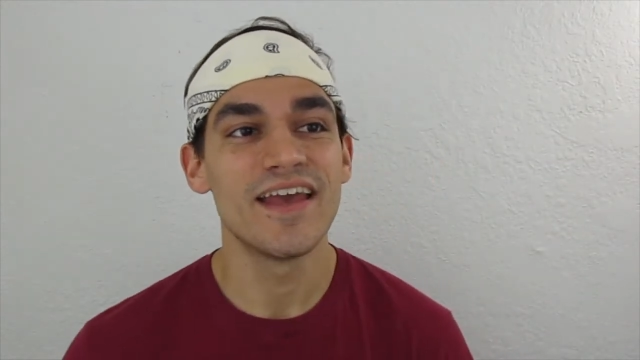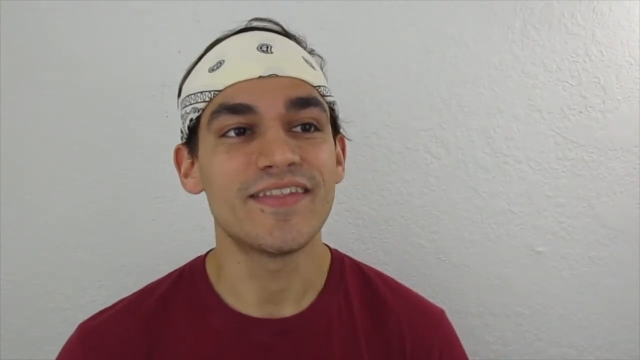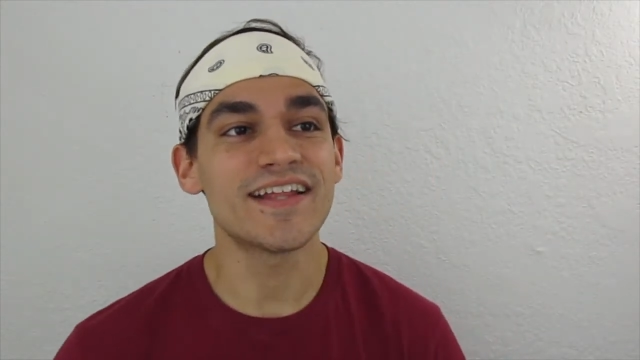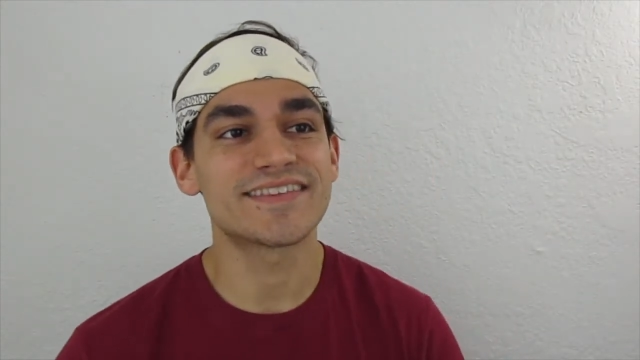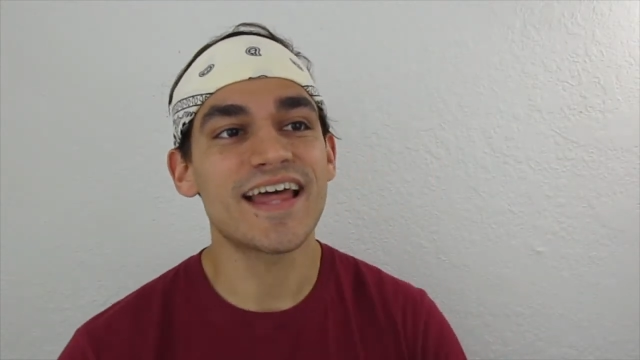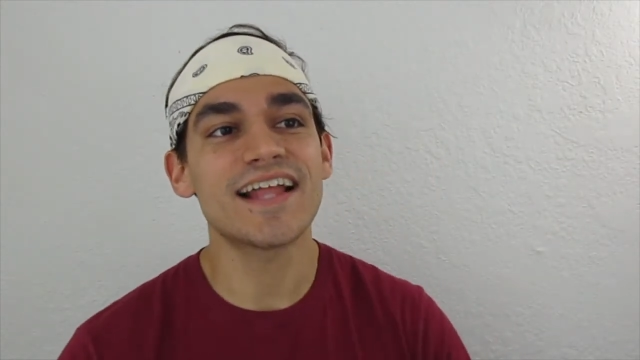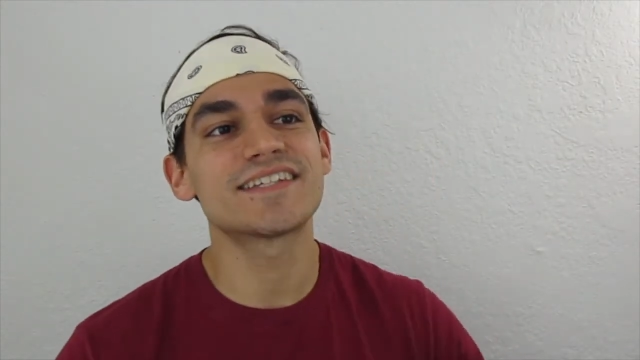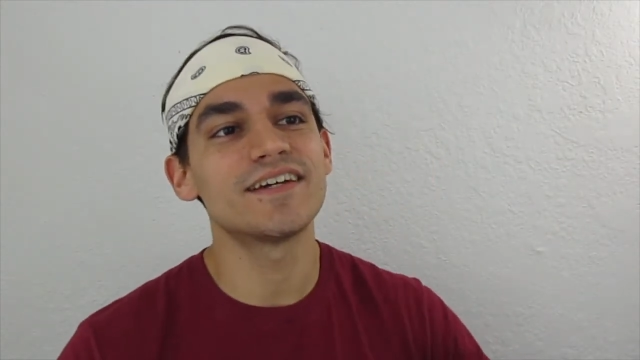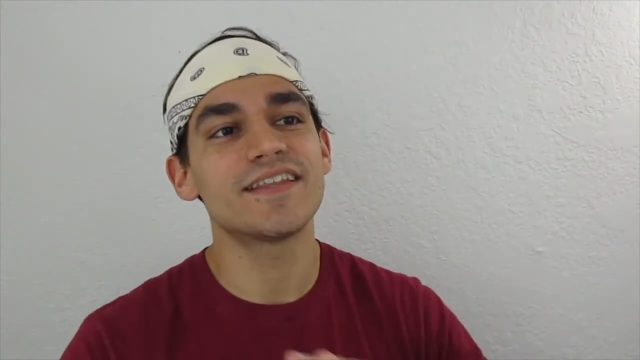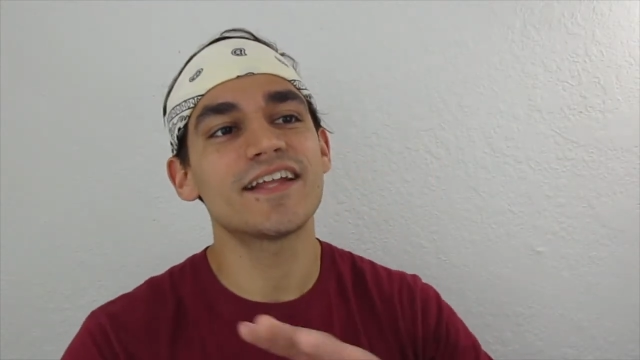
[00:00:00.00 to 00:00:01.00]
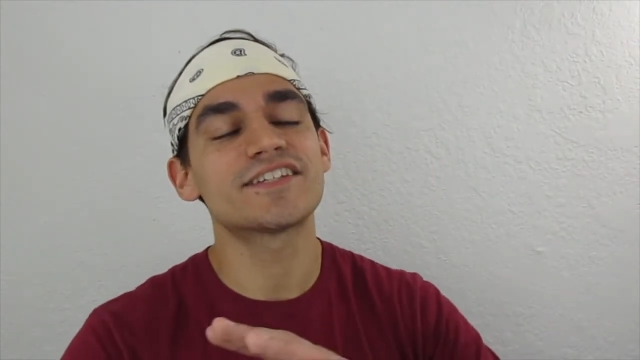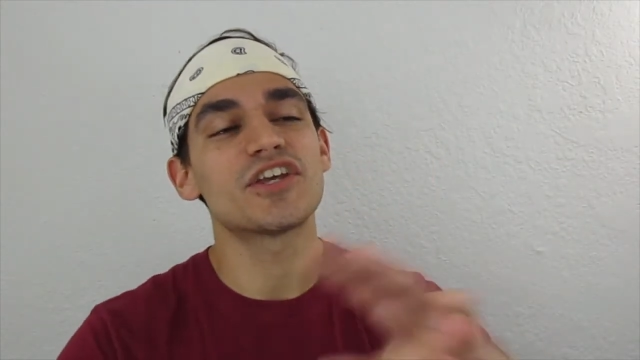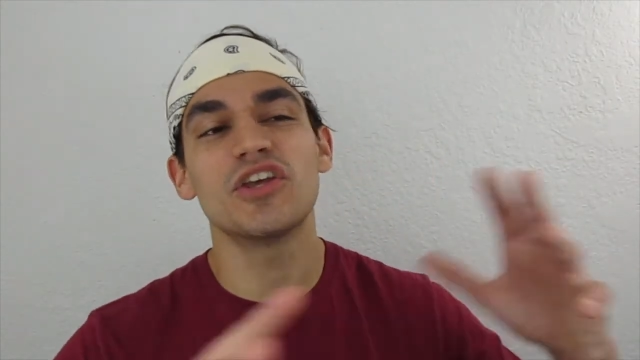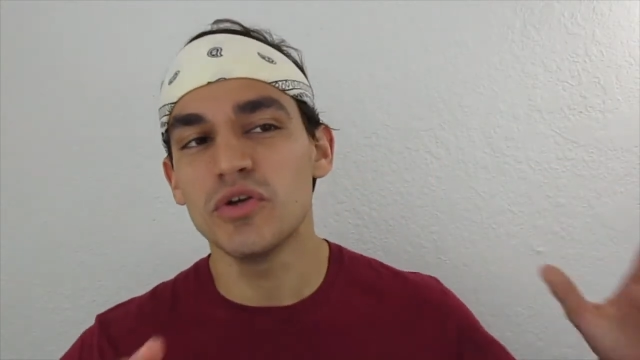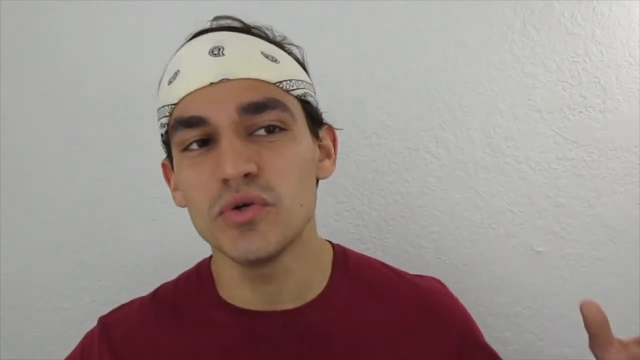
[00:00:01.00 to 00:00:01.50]
That's a
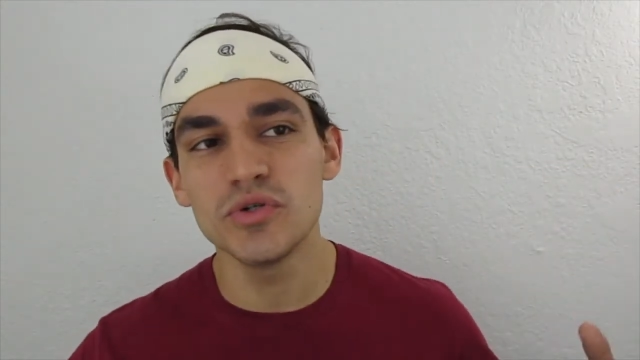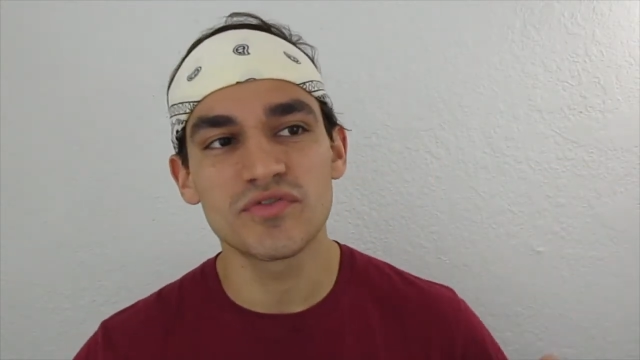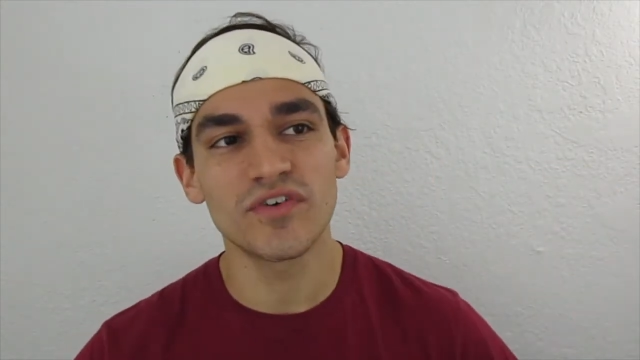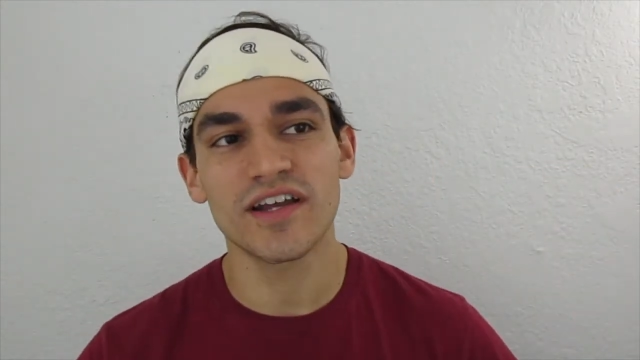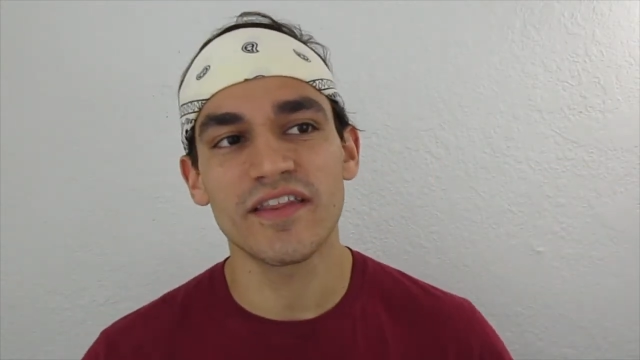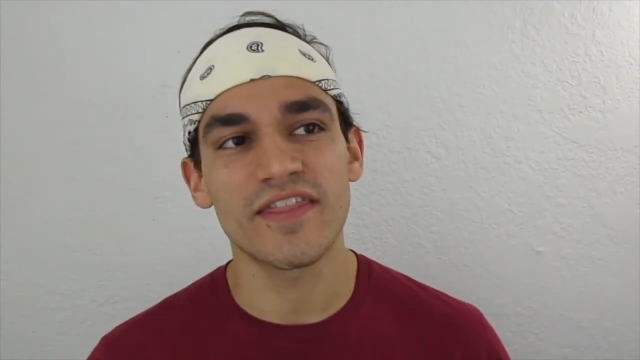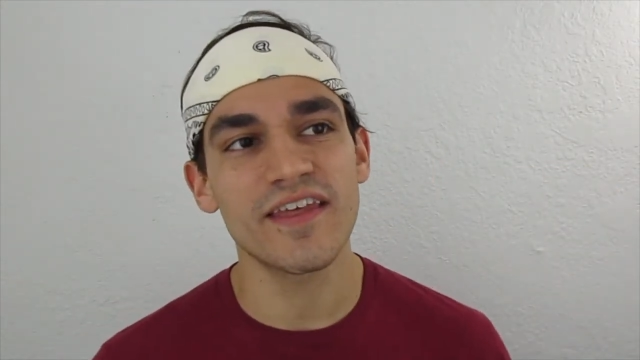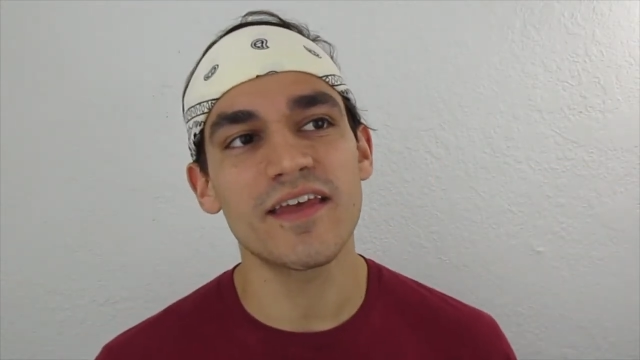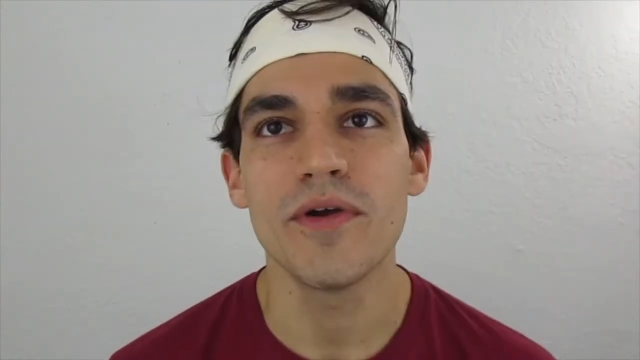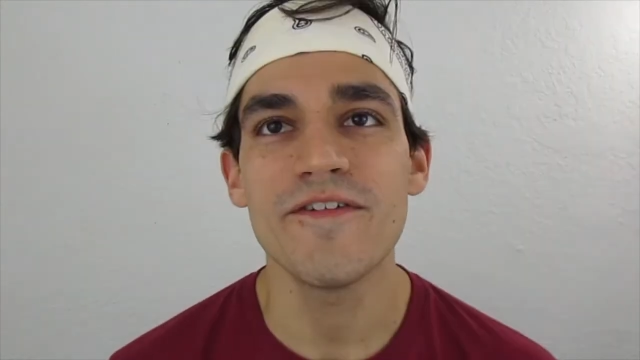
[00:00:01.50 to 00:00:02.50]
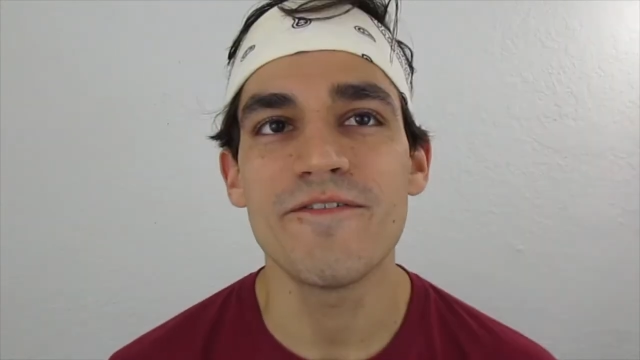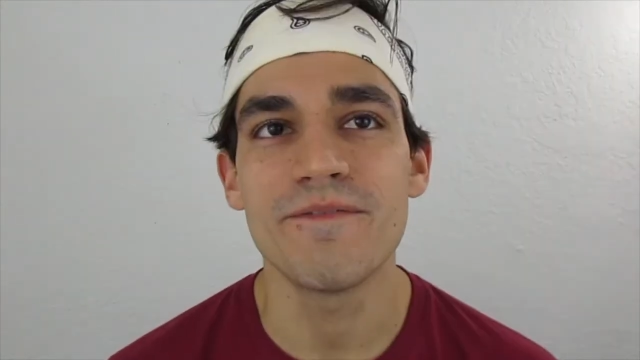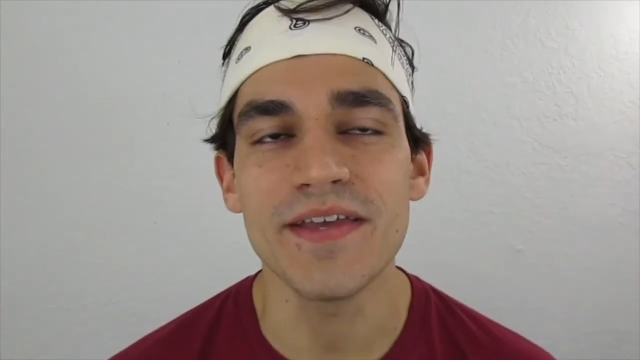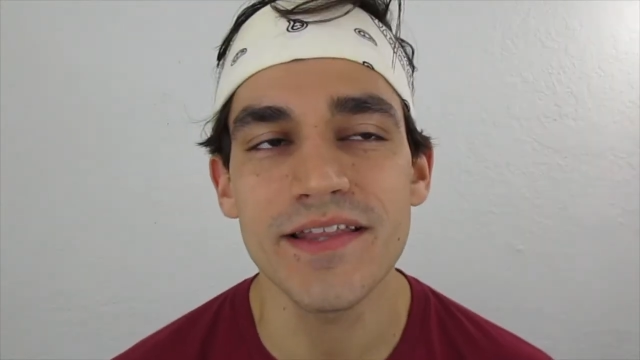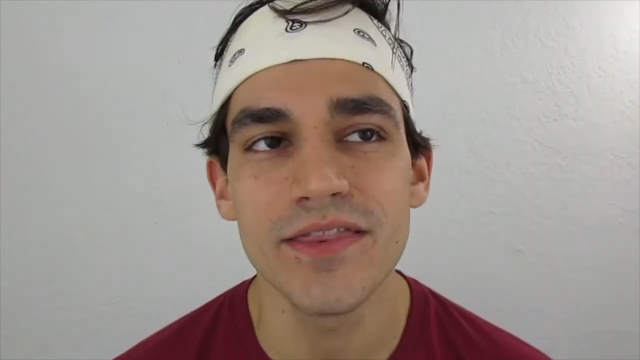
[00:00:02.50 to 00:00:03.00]
huge fucking thing. We
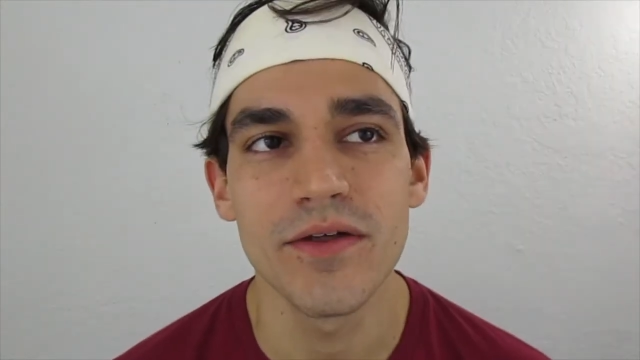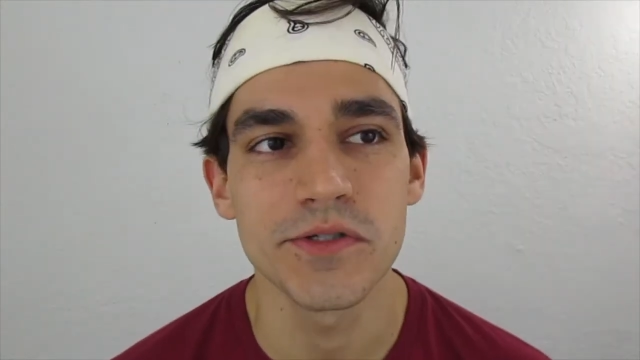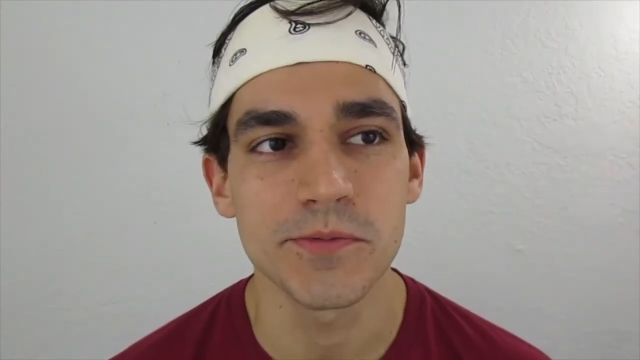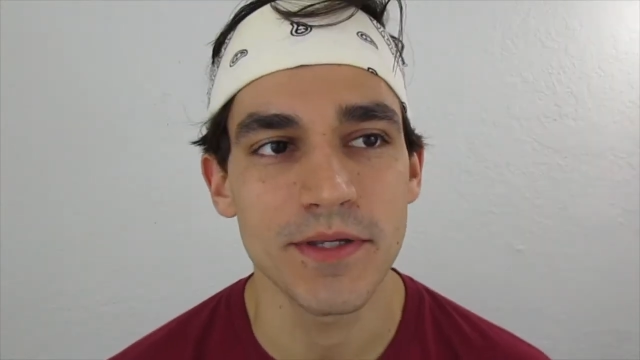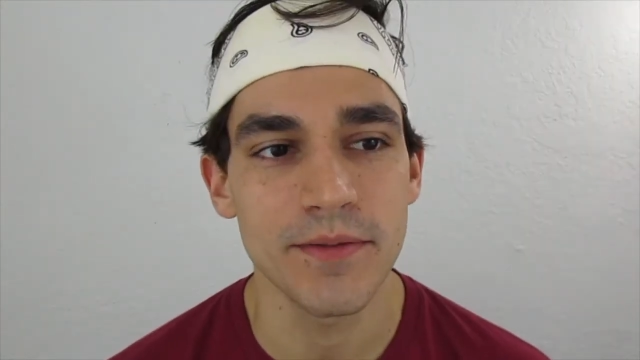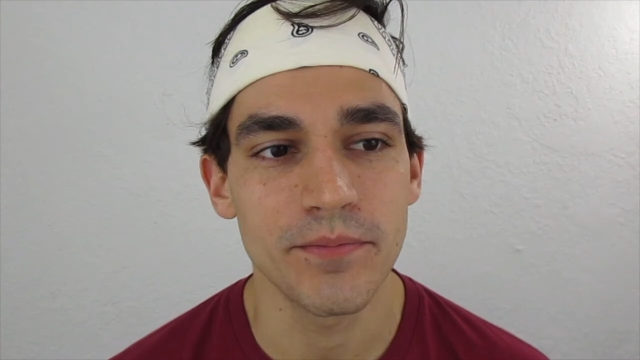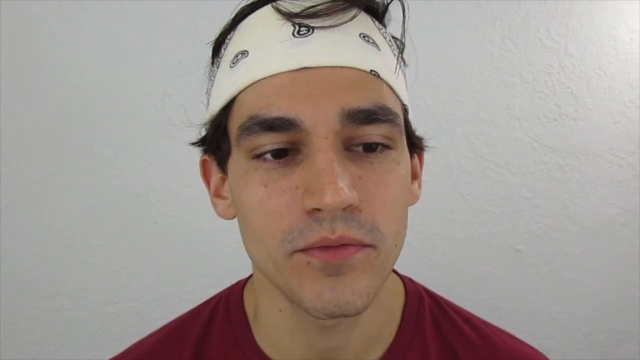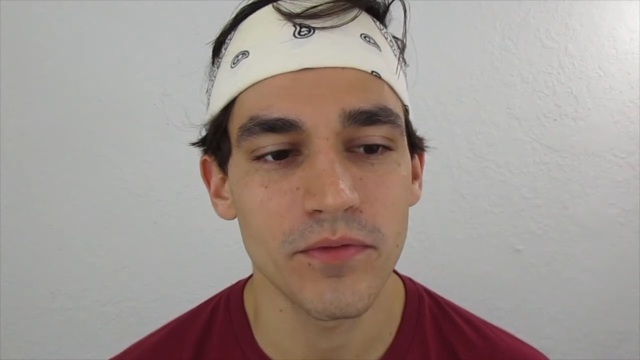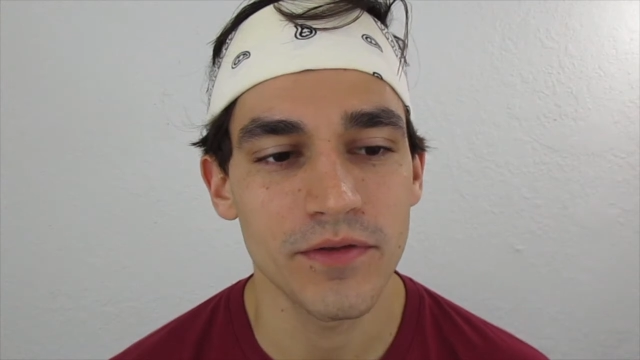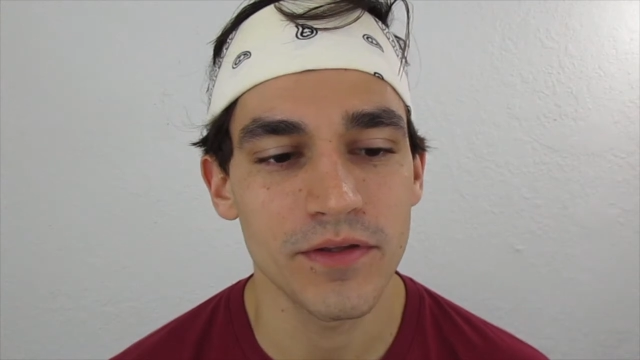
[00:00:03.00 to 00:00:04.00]
feed those people.